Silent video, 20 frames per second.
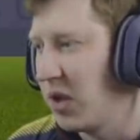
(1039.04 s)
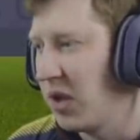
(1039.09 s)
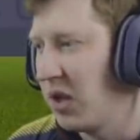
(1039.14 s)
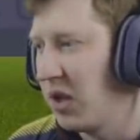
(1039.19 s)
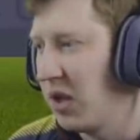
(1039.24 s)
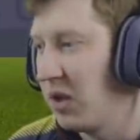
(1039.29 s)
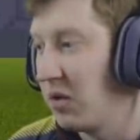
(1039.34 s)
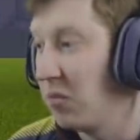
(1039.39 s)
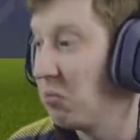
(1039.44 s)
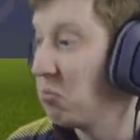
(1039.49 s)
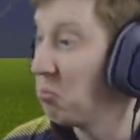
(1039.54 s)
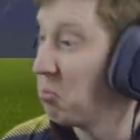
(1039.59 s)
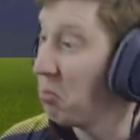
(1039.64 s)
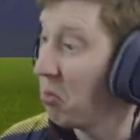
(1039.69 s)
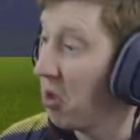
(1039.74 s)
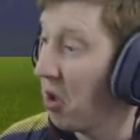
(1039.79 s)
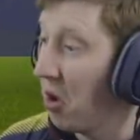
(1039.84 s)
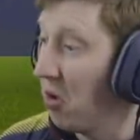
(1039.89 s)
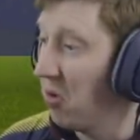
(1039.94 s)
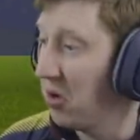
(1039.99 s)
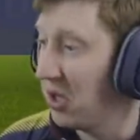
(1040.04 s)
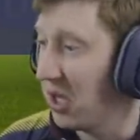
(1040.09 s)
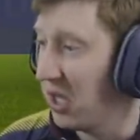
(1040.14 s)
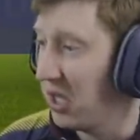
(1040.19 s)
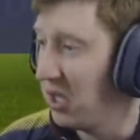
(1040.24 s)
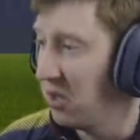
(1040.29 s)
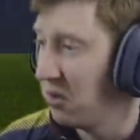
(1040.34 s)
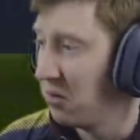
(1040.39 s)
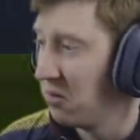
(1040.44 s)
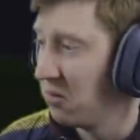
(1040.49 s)
Uh, oh,
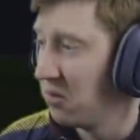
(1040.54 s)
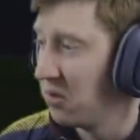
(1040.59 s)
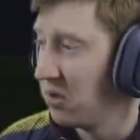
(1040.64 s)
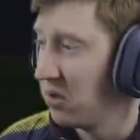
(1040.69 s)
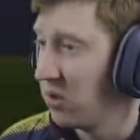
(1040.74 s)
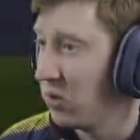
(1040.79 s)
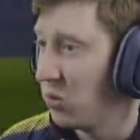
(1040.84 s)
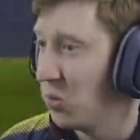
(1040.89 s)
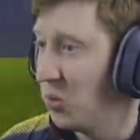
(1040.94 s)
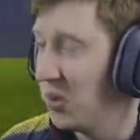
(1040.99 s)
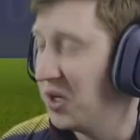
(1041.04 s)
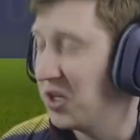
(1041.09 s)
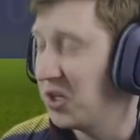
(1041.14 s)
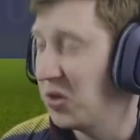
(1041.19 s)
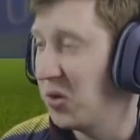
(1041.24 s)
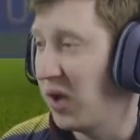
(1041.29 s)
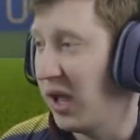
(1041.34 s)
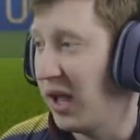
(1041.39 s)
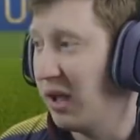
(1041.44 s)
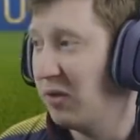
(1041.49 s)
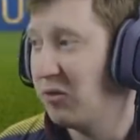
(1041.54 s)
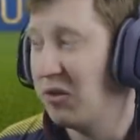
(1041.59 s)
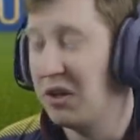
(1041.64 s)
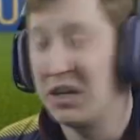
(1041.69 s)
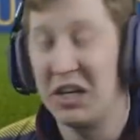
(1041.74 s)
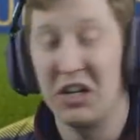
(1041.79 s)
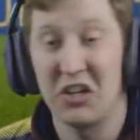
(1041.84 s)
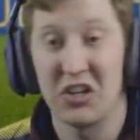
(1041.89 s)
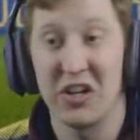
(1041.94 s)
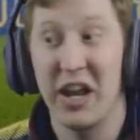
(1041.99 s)
okay, we do have
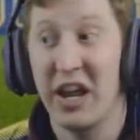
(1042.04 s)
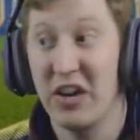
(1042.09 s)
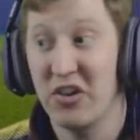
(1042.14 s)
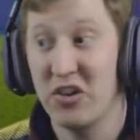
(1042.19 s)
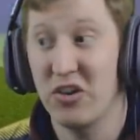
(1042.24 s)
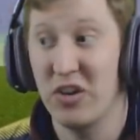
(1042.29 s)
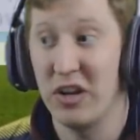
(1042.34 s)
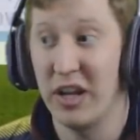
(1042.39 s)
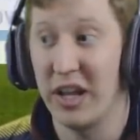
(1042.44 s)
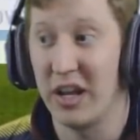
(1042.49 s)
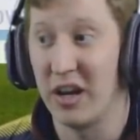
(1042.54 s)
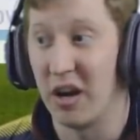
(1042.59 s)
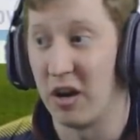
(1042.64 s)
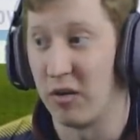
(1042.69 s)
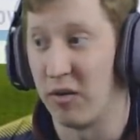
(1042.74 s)
an international in